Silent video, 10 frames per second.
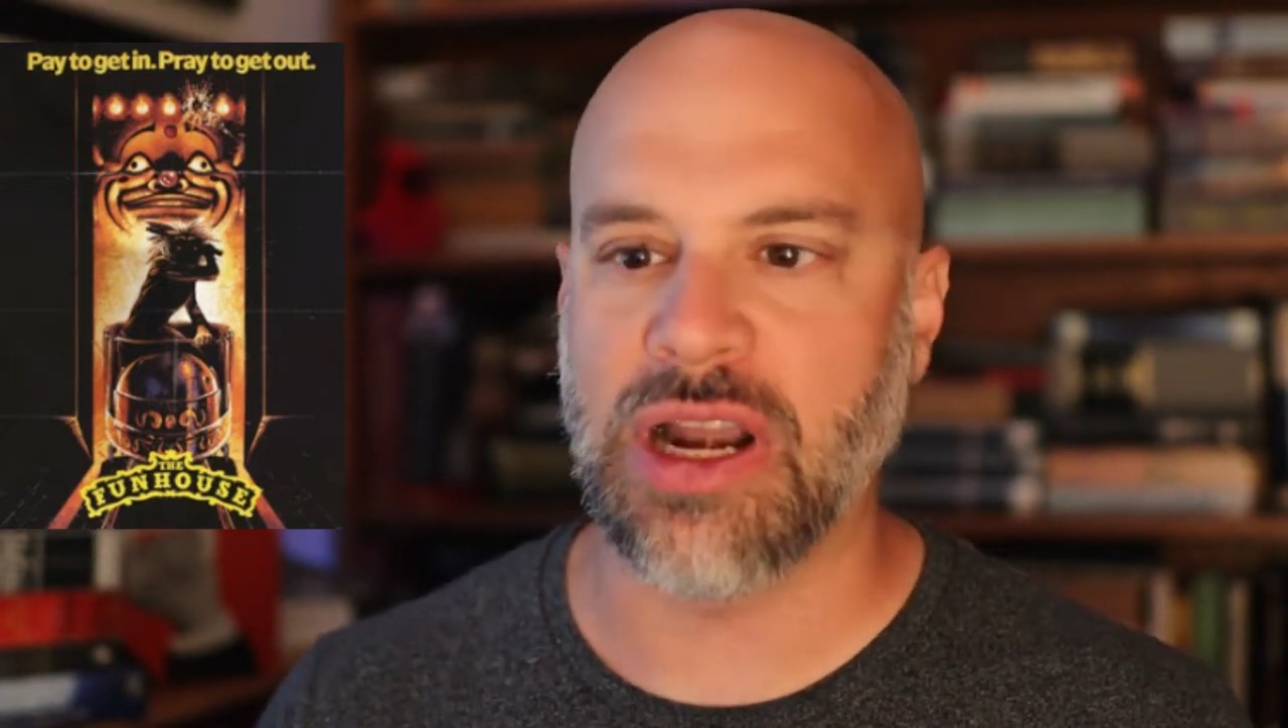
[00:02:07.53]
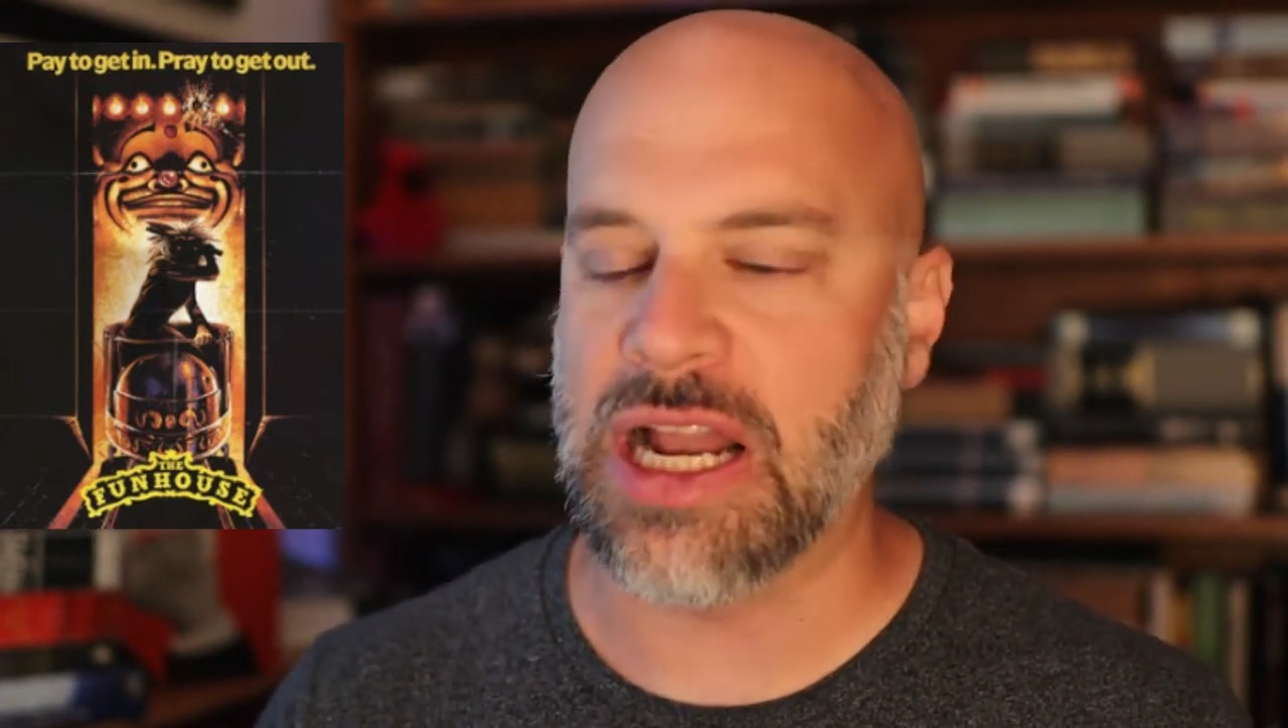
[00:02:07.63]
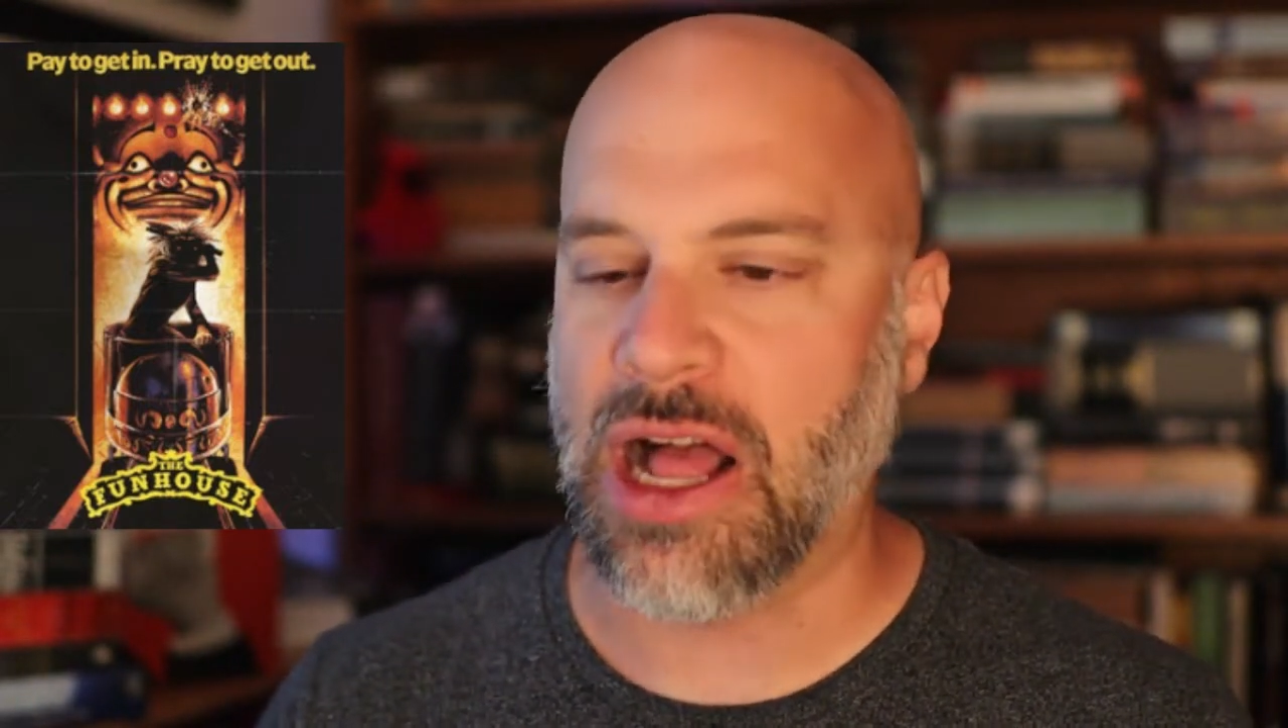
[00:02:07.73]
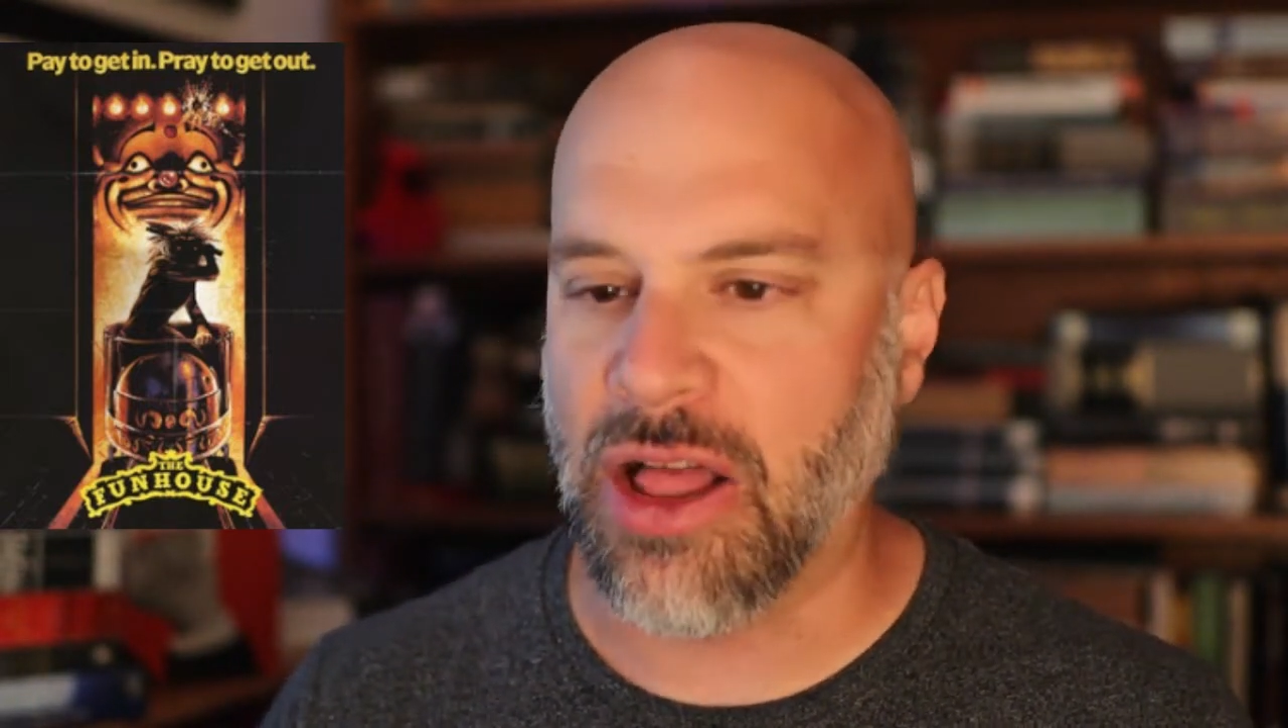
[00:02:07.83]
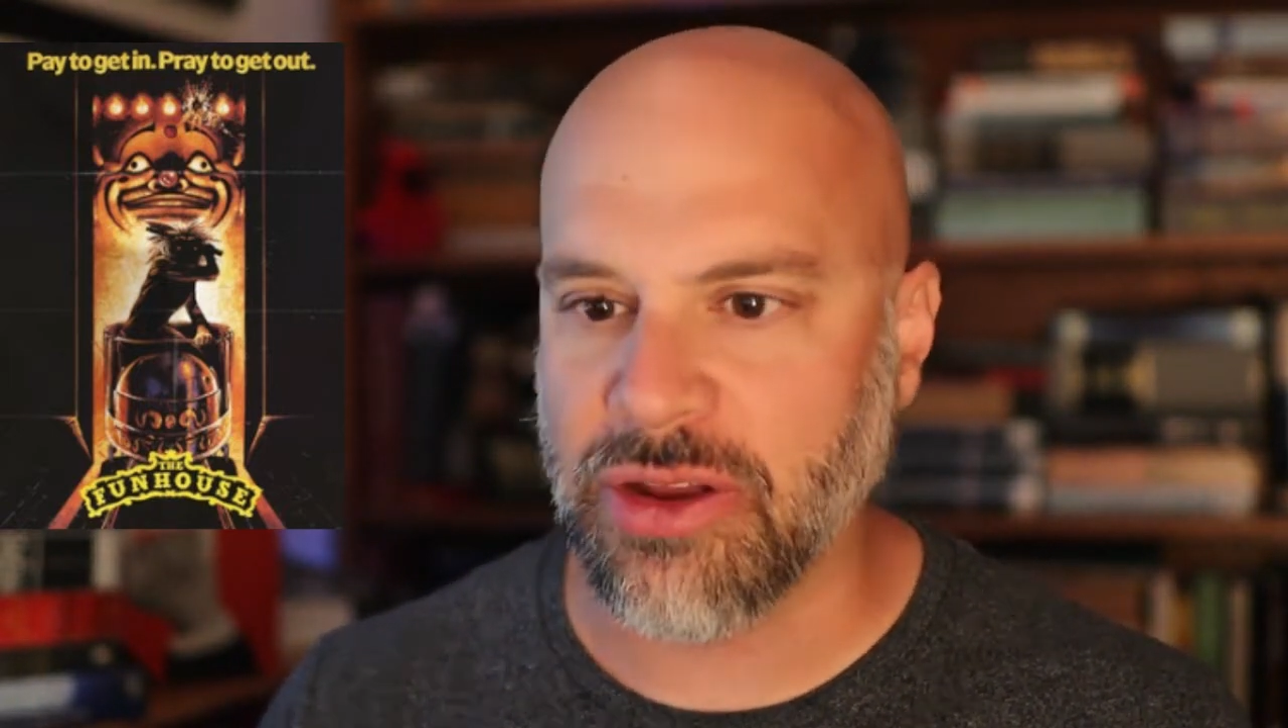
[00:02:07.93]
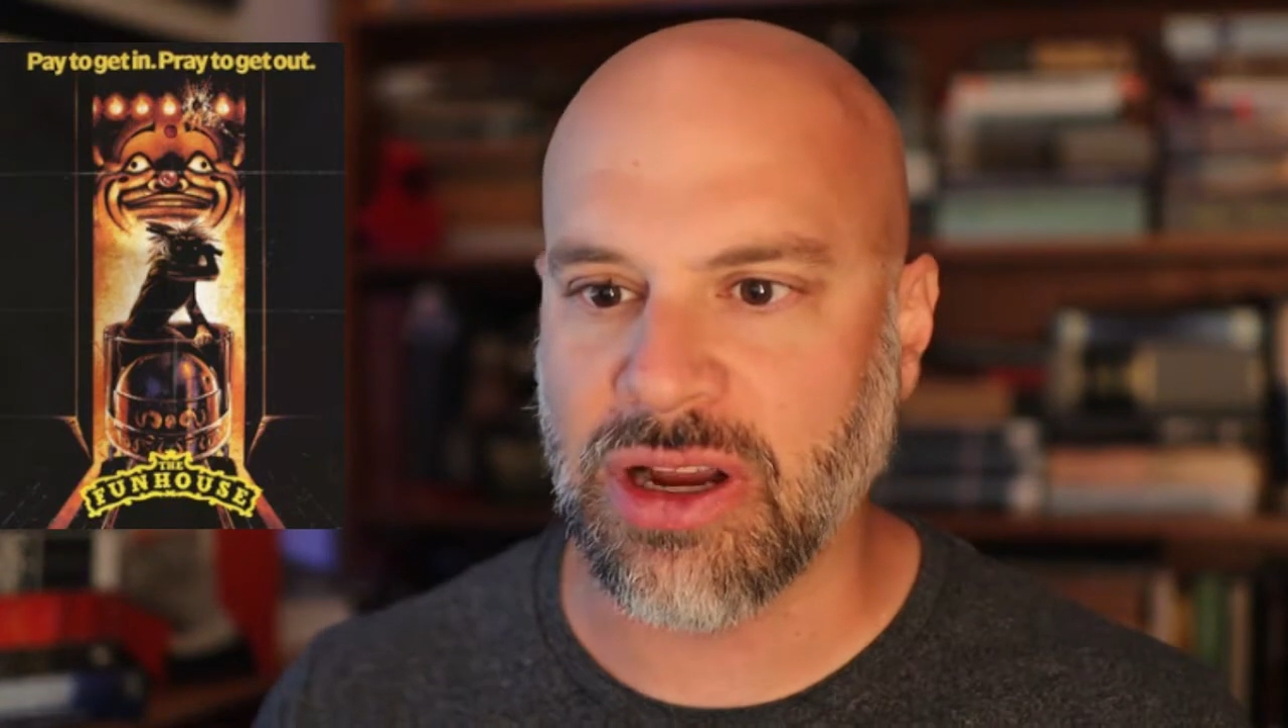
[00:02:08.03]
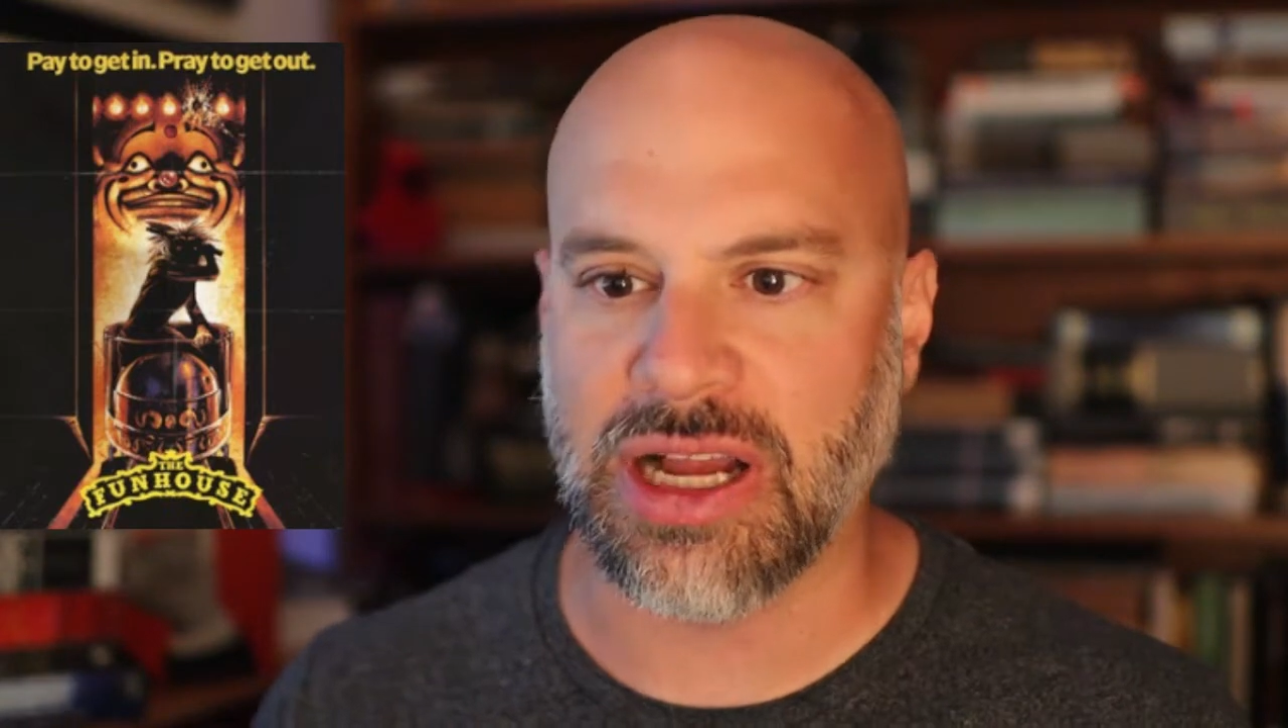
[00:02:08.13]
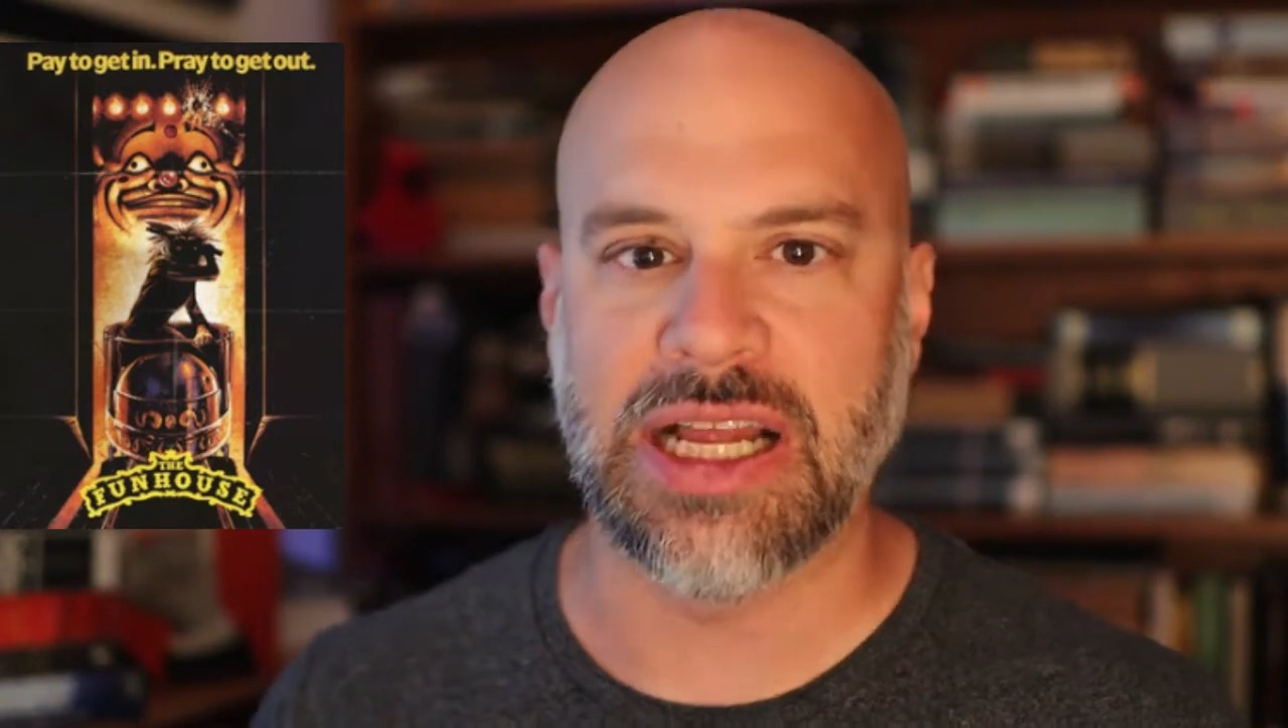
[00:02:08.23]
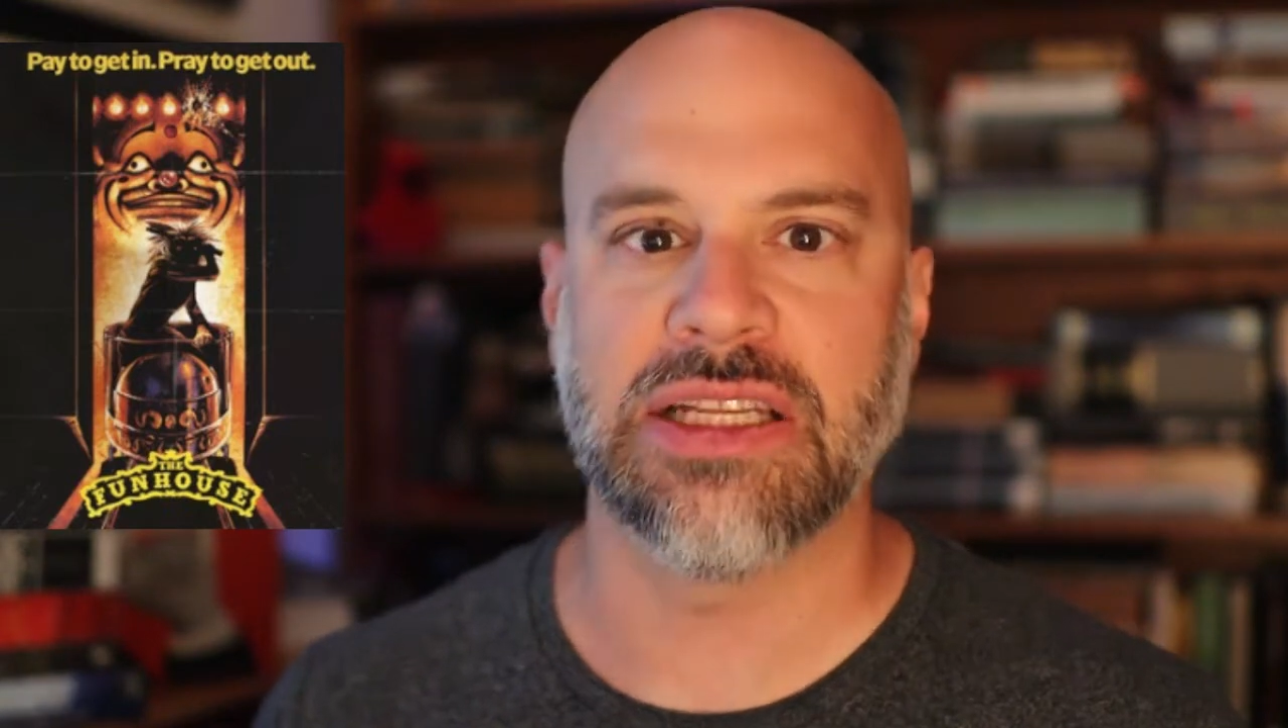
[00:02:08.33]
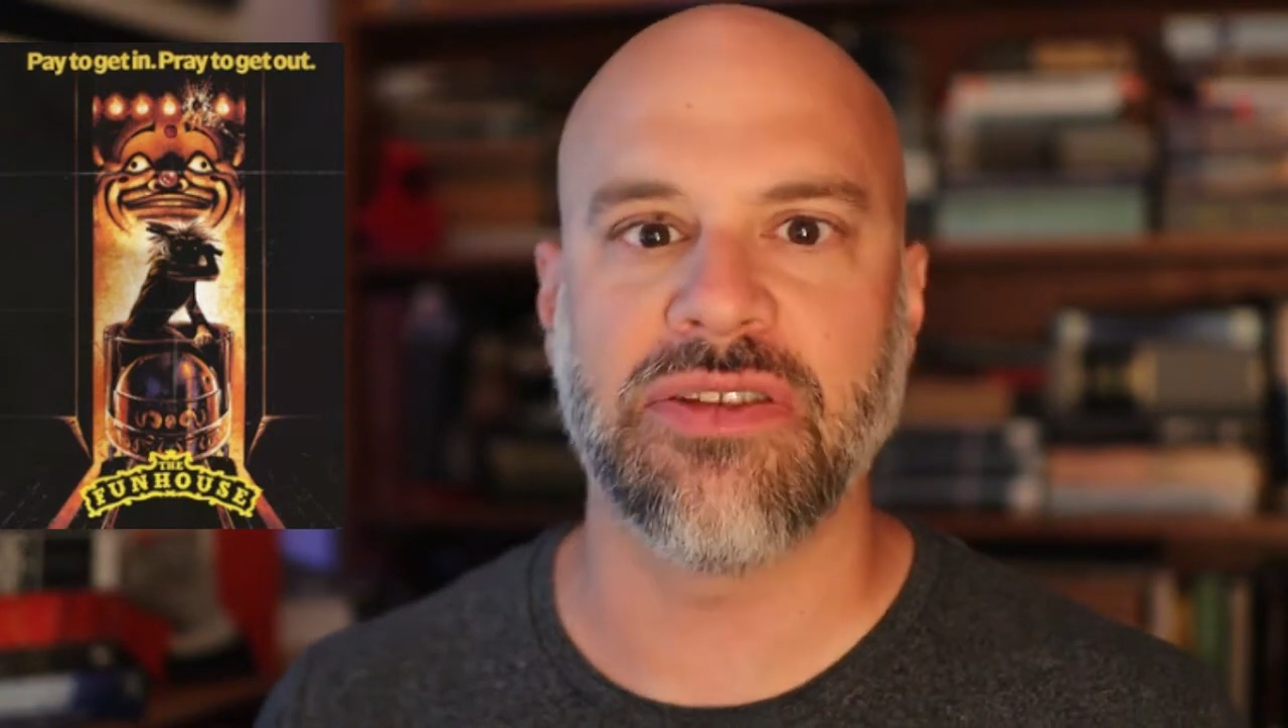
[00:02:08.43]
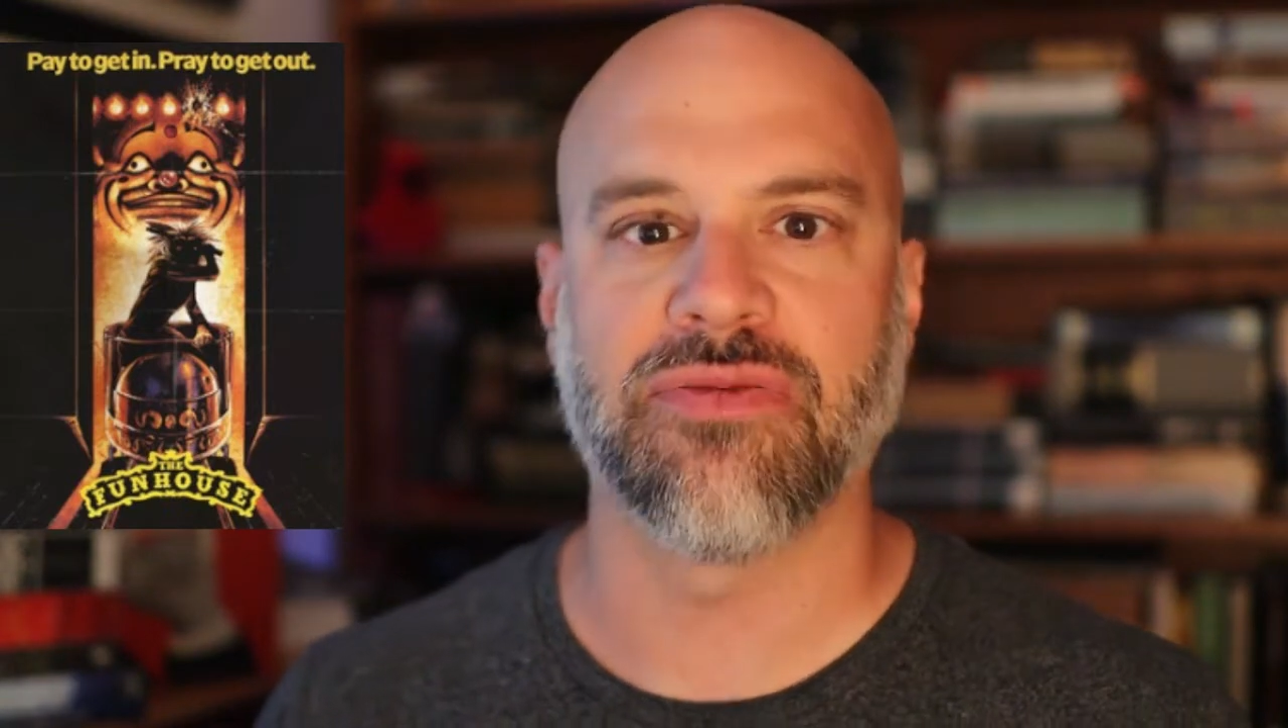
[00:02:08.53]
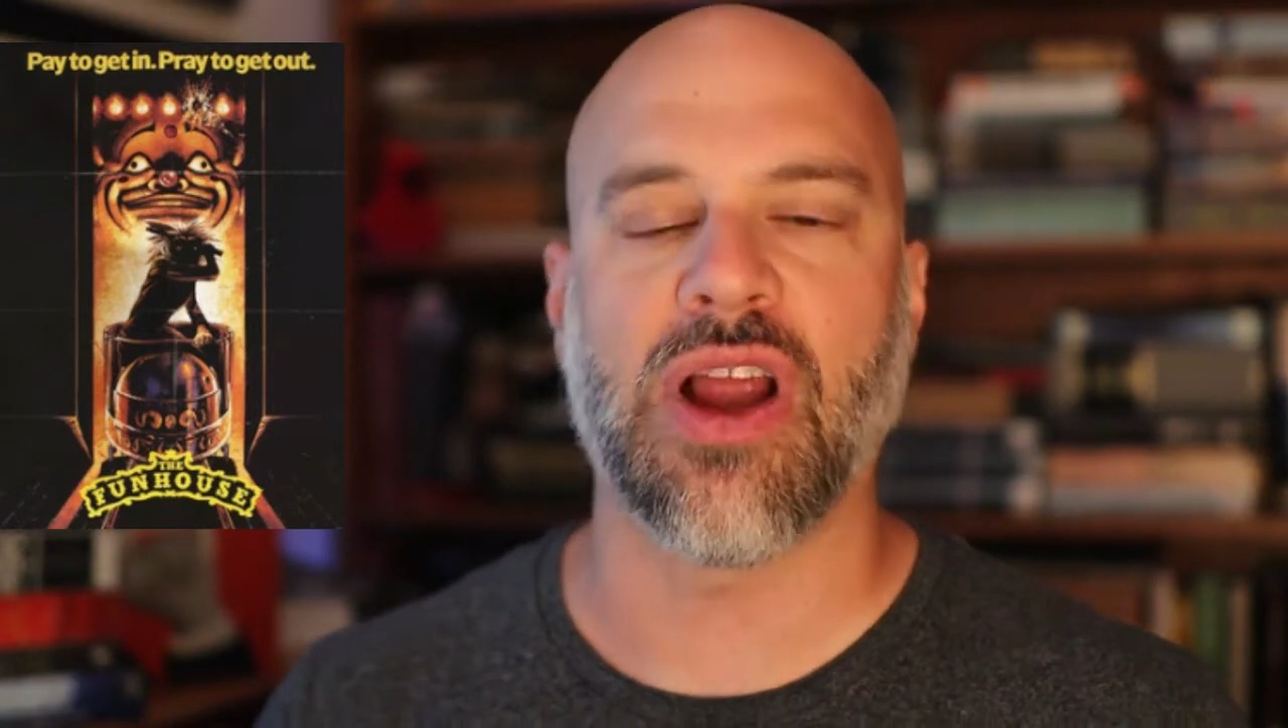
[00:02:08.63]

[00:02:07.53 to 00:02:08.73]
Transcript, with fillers: and other kinds of